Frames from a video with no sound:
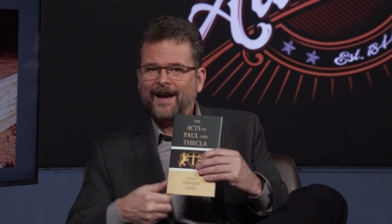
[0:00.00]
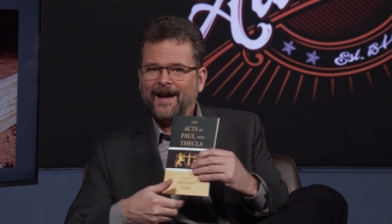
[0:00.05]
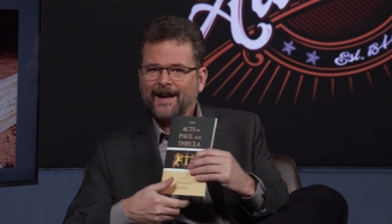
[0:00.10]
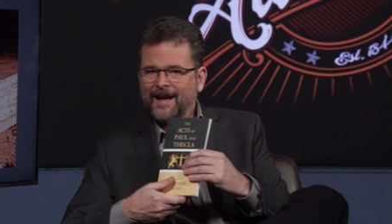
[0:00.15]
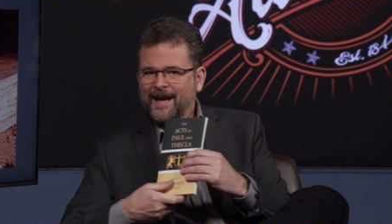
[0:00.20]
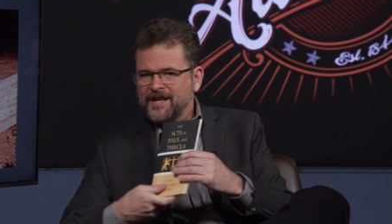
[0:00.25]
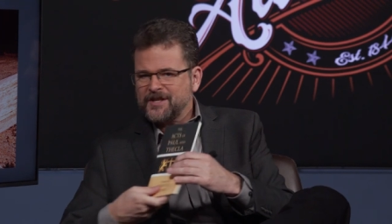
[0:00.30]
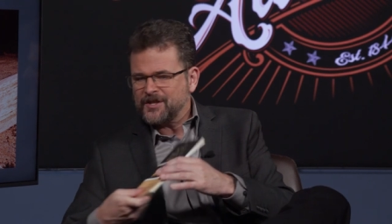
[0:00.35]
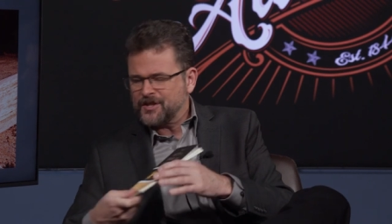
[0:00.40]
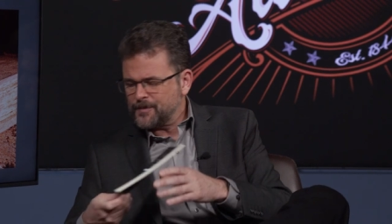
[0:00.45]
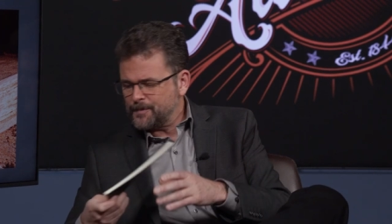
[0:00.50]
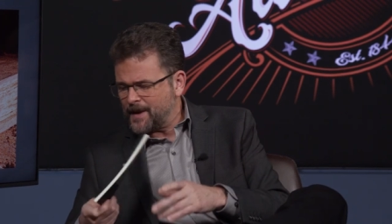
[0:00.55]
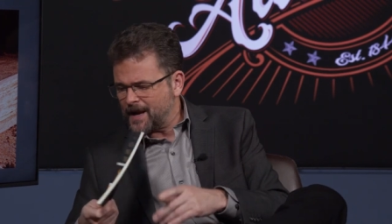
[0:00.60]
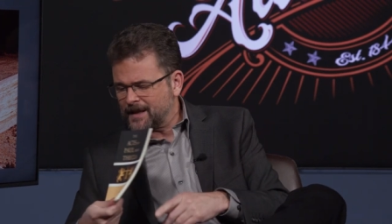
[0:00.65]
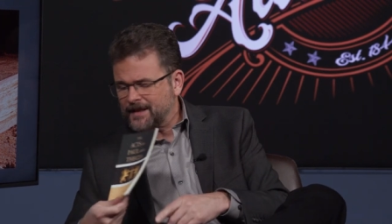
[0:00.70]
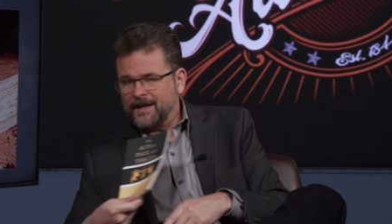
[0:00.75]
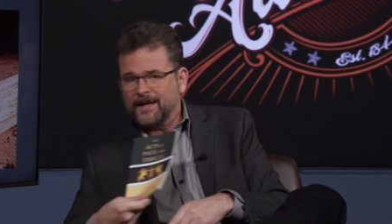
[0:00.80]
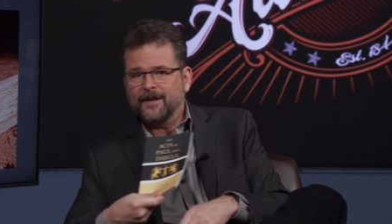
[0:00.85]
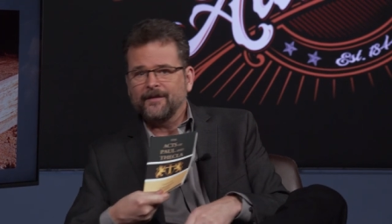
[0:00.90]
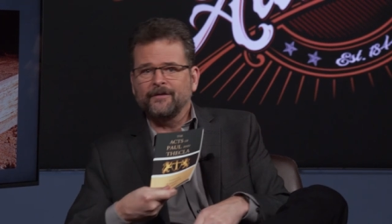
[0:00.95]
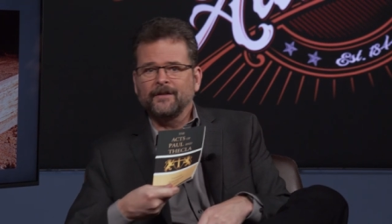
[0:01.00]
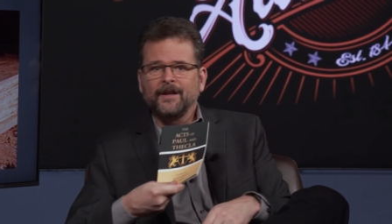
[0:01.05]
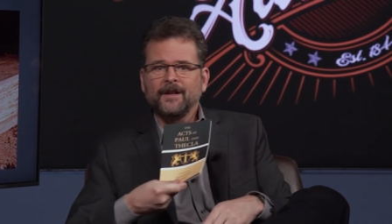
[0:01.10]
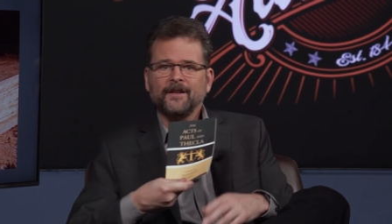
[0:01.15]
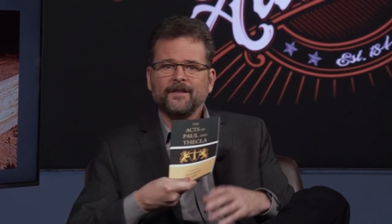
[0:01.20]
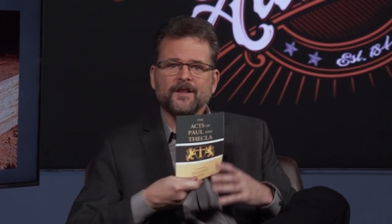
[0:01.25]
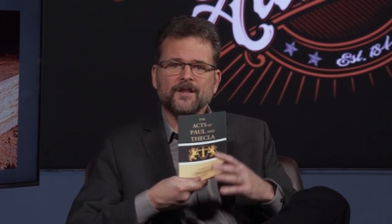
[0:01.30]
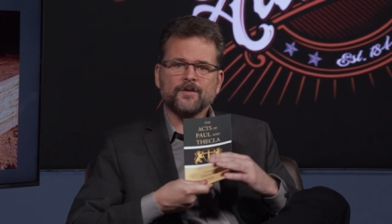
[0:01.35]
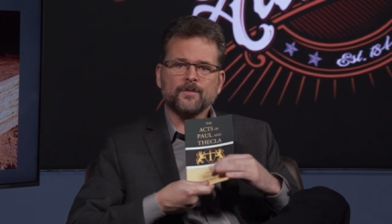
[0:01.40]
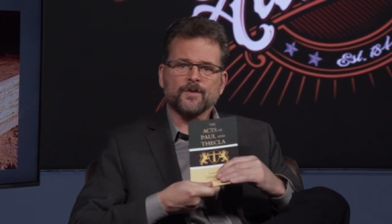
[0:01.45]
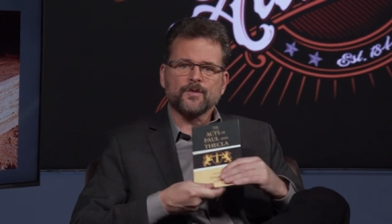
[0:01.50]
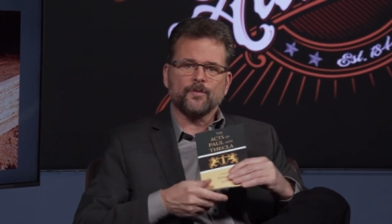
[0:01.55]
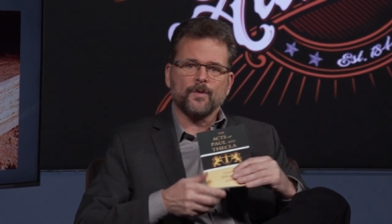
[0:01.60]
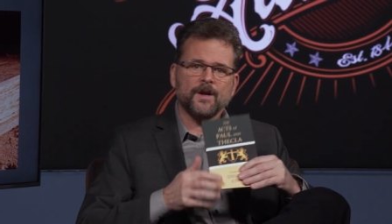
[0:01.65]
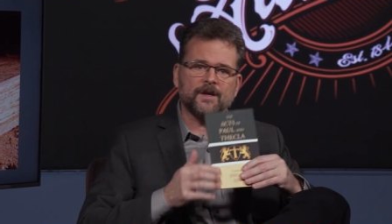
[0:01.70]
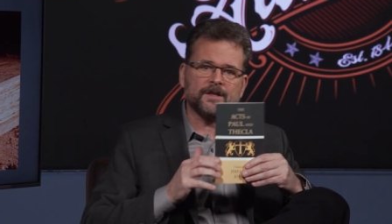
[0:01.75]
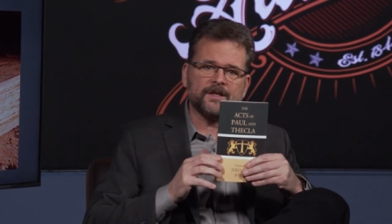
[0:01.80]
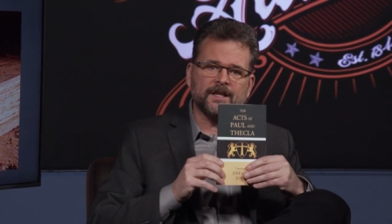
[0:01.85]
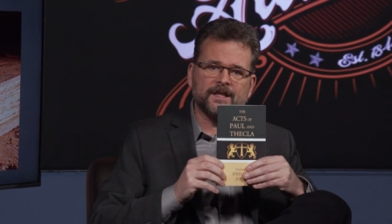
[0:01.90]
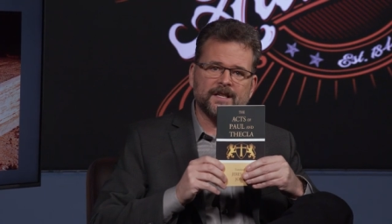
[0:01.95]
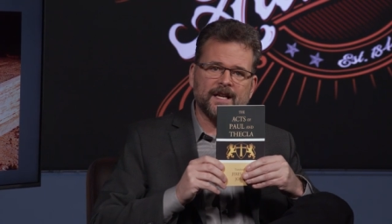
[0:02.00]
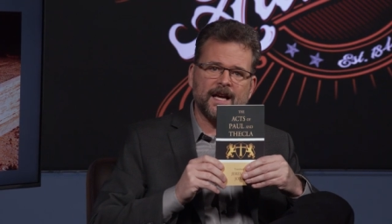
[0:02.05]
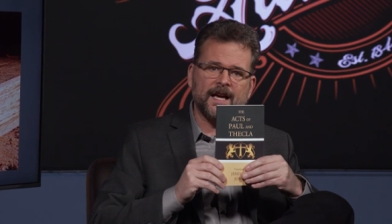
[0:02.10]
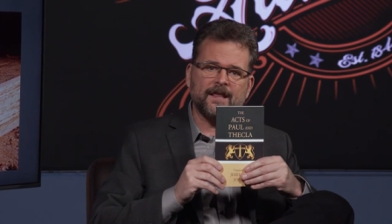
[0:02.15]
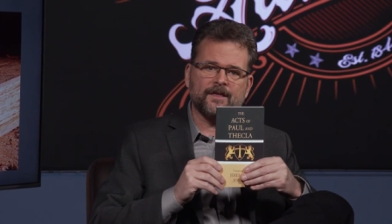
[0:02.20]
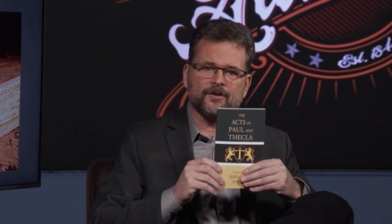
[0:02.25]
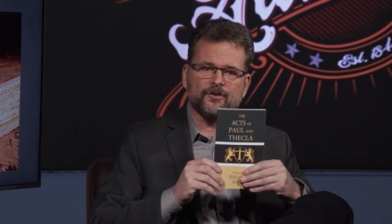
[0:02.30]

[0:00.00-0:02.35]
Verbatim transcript: And I suspect that if this was written today,